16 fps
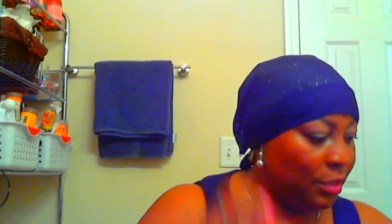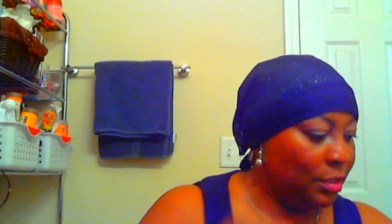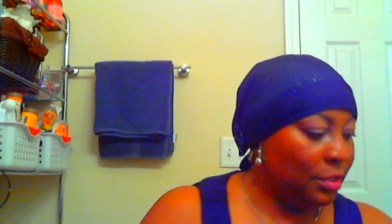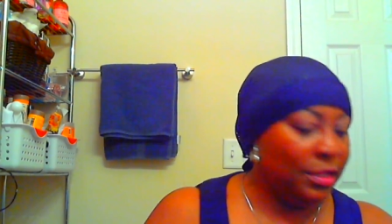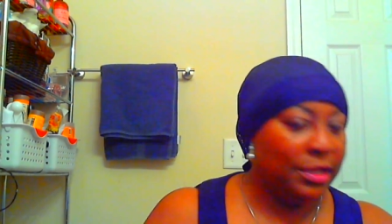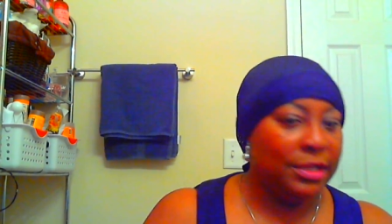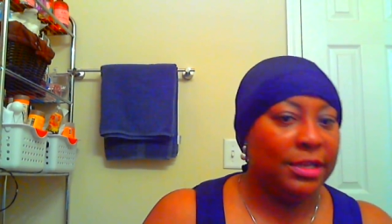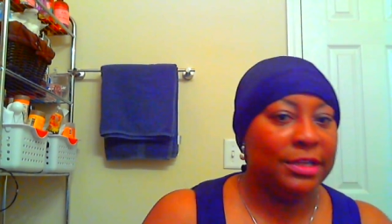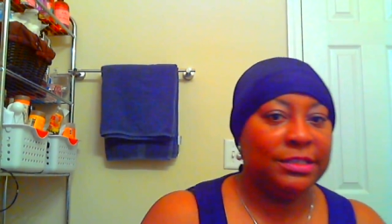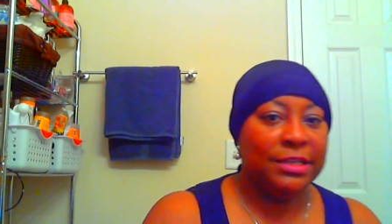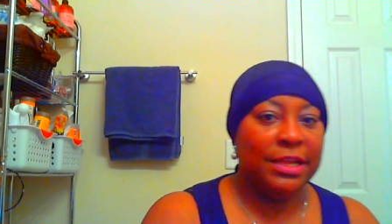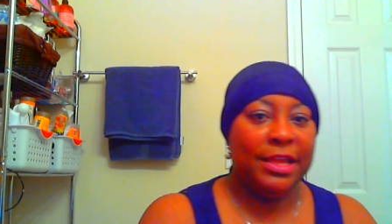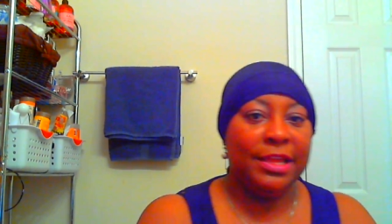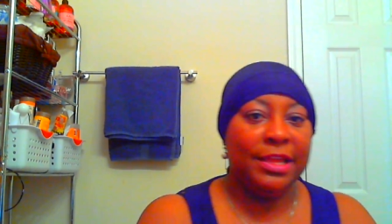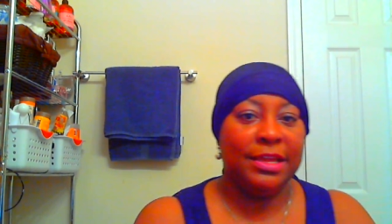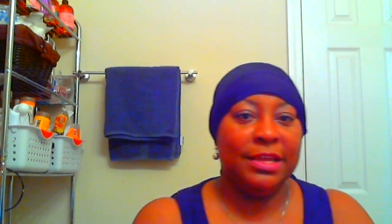Then I
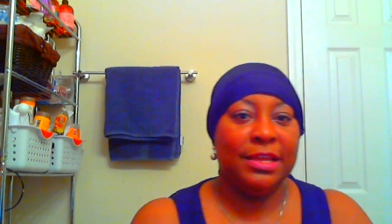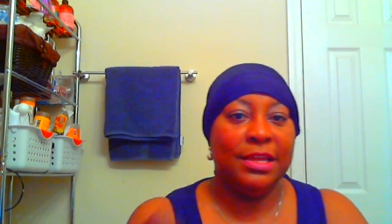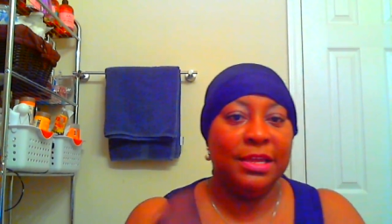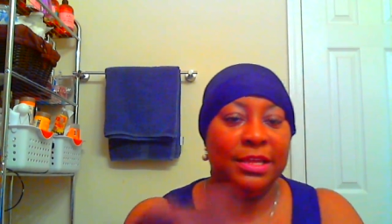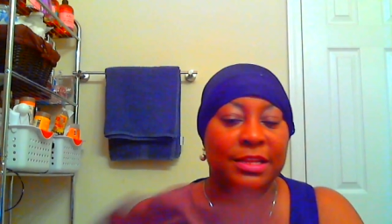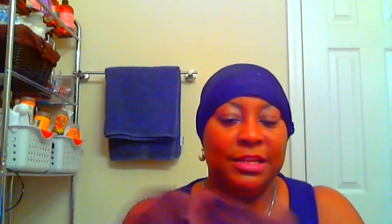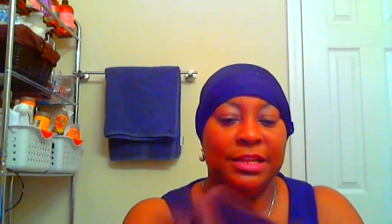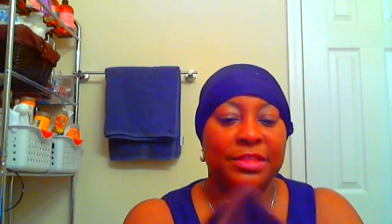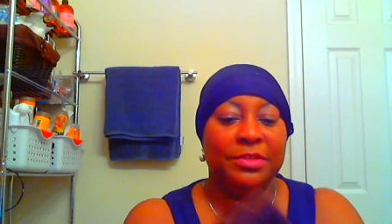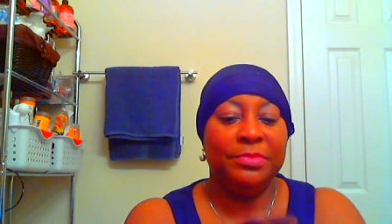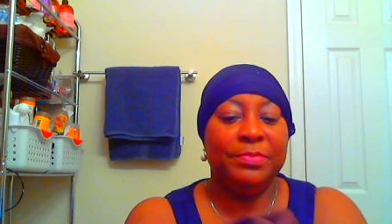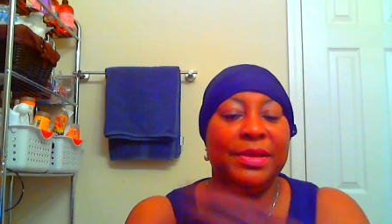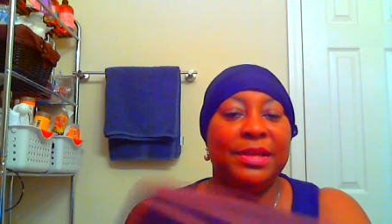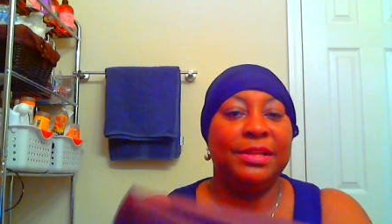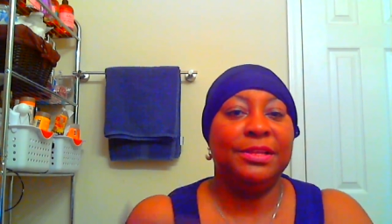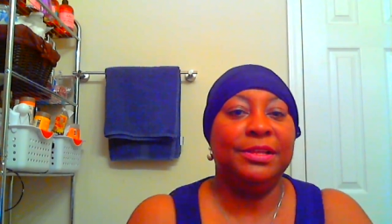take another
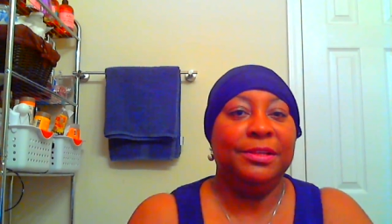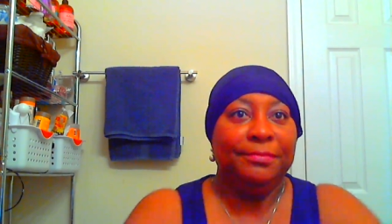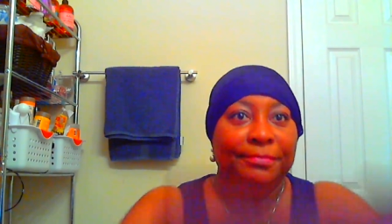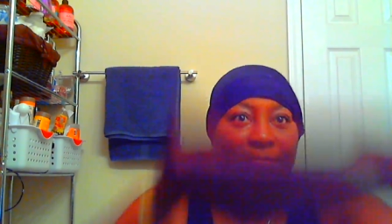bonnet